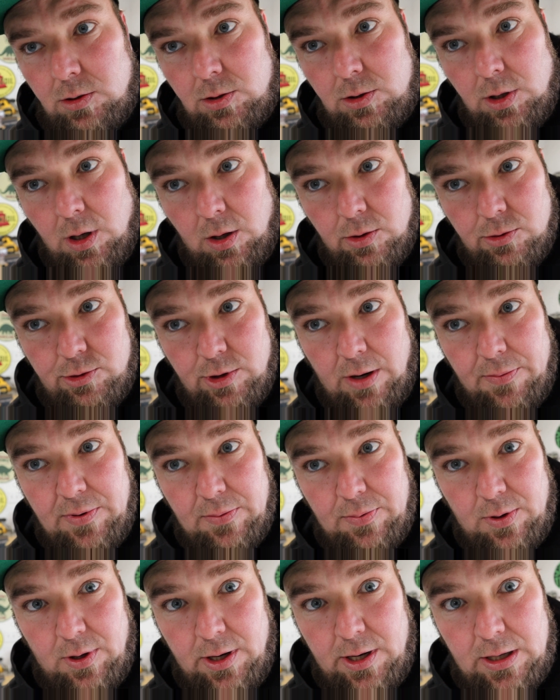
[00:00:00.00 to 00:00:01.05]
Don't drop your
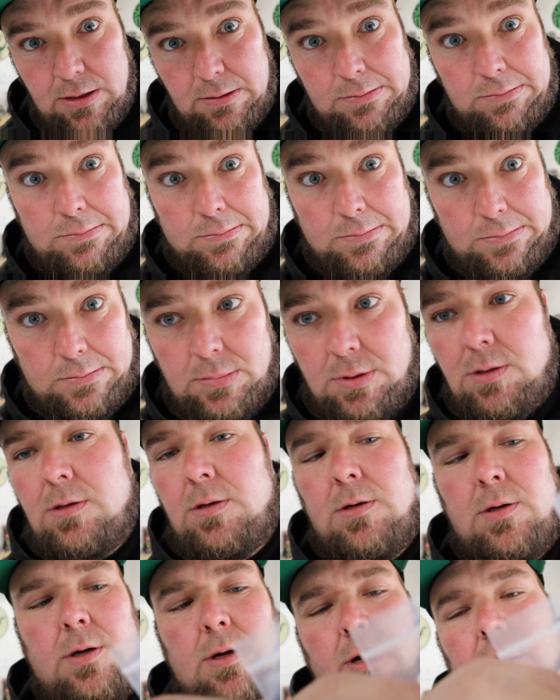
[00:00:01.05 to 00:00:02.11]
plate.
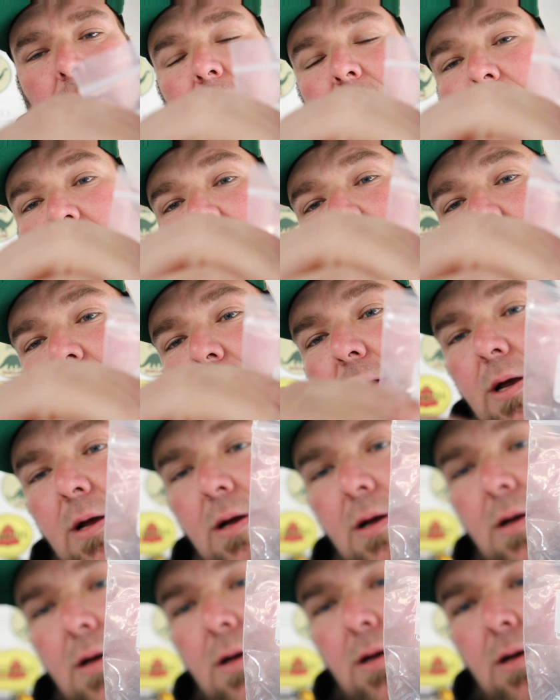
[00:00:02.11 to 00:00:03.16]
Anyway,
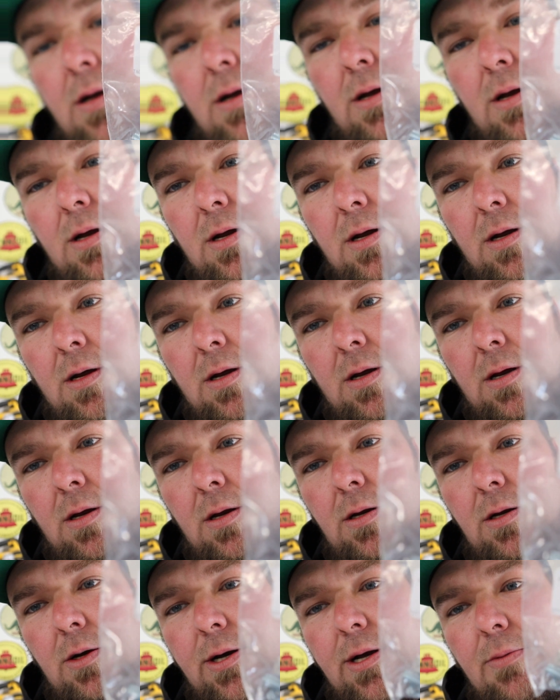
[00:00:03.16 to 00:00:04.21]

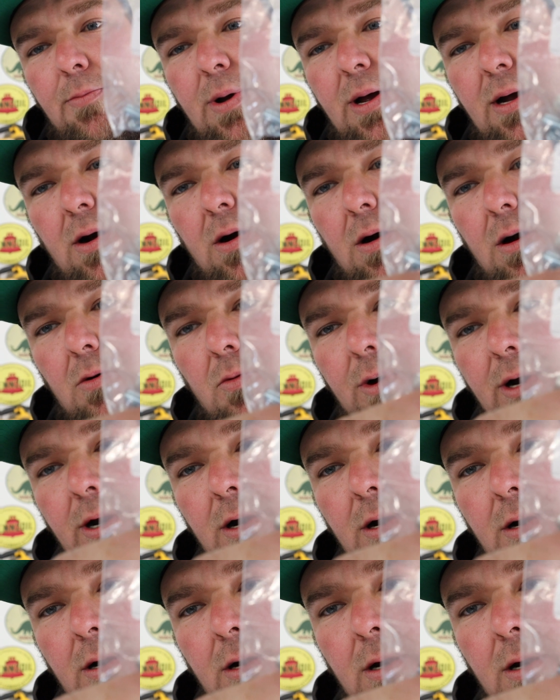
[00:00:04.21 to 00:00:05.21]
you'll get a bag of hardware.